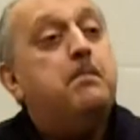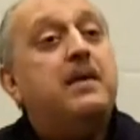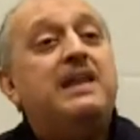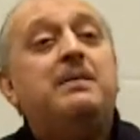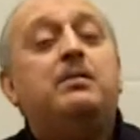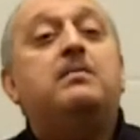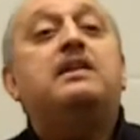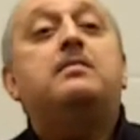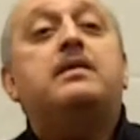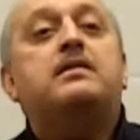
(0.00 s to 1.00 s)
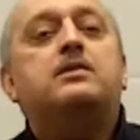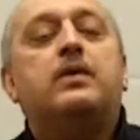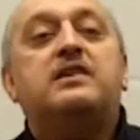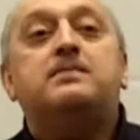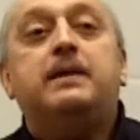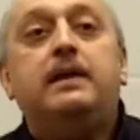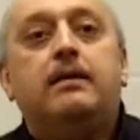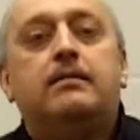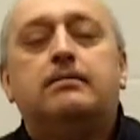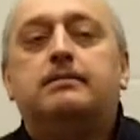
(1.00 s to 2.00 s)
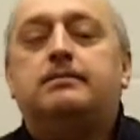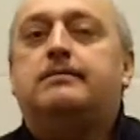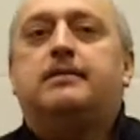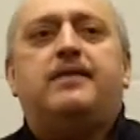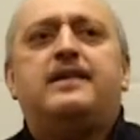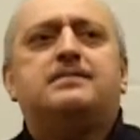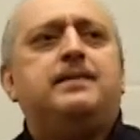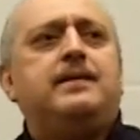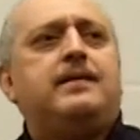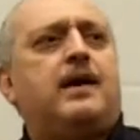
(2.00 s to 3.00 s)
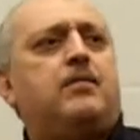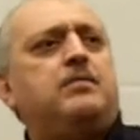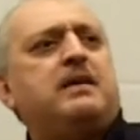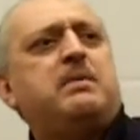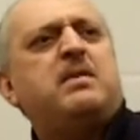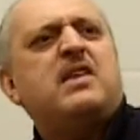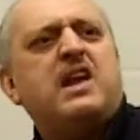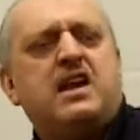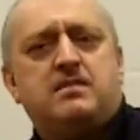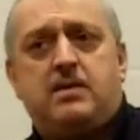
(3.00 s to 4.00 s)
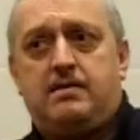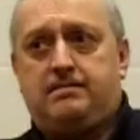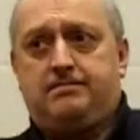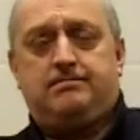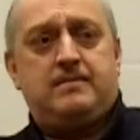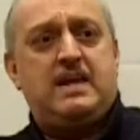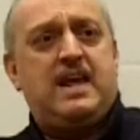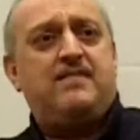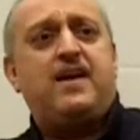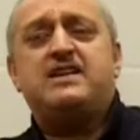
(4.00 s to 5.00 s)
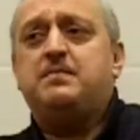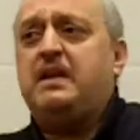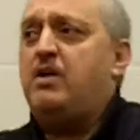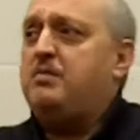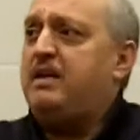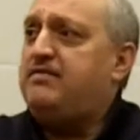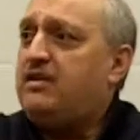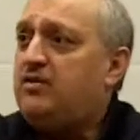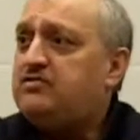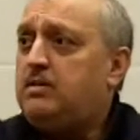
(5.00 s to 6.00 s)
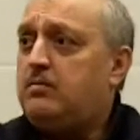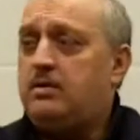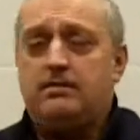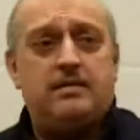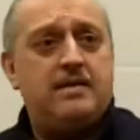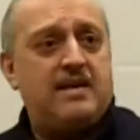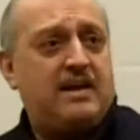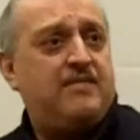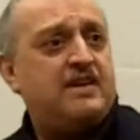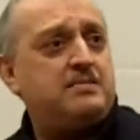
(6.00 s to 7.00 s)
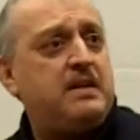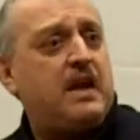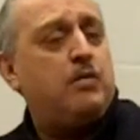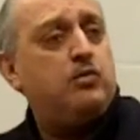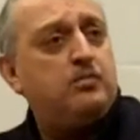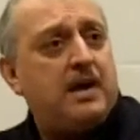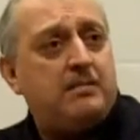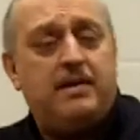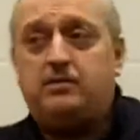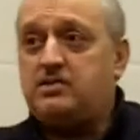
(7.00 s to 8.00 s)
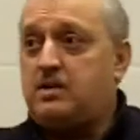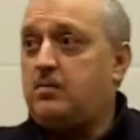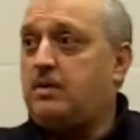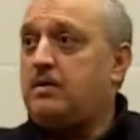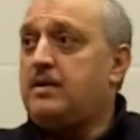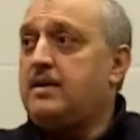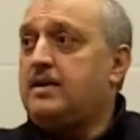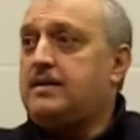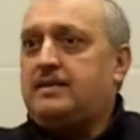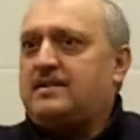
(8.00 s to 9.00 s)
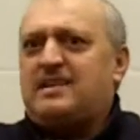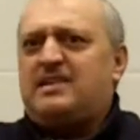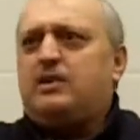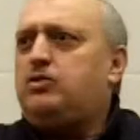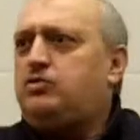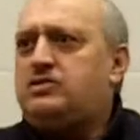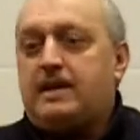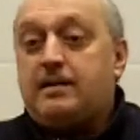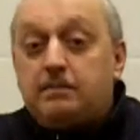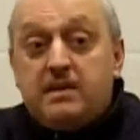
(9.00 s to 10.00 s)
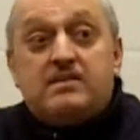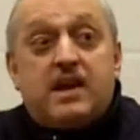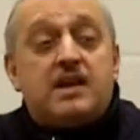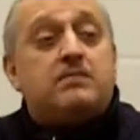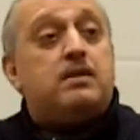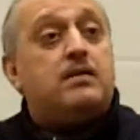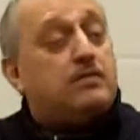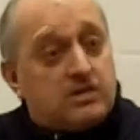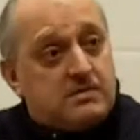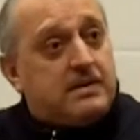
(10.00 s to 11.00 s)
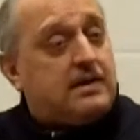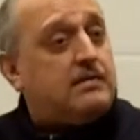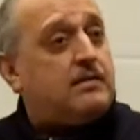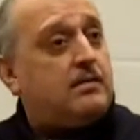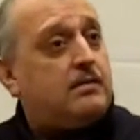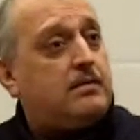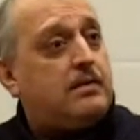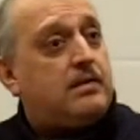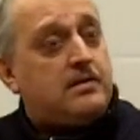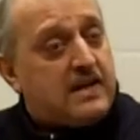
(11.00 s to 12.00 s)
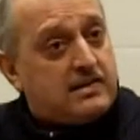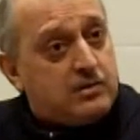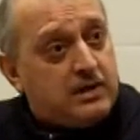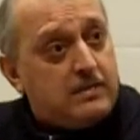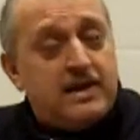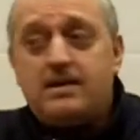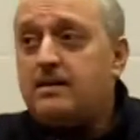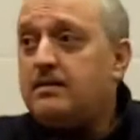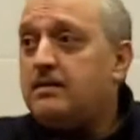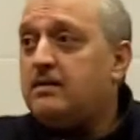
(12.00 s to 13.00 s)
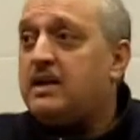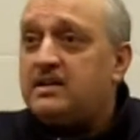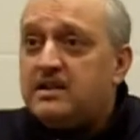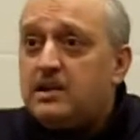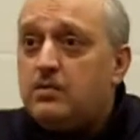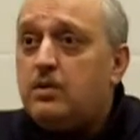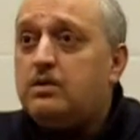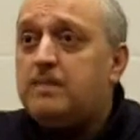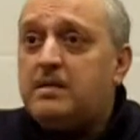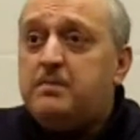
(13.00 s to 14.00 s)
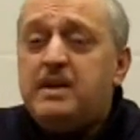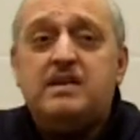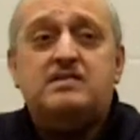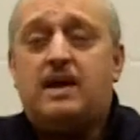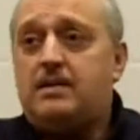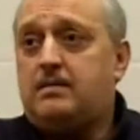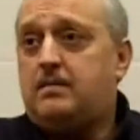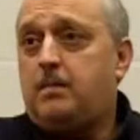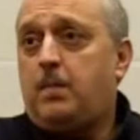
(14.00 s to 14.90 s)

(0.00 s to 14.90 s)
Many people, my dear brothers, they want to speak. If I speak, I will make my brother hate me. If I speak, I will make fun of someone. If I speak, I will do backbite to someone. There's nothing good to say, then be silent, brother. Don't speak anything. That's your ibadah. You're getting reward by being silent.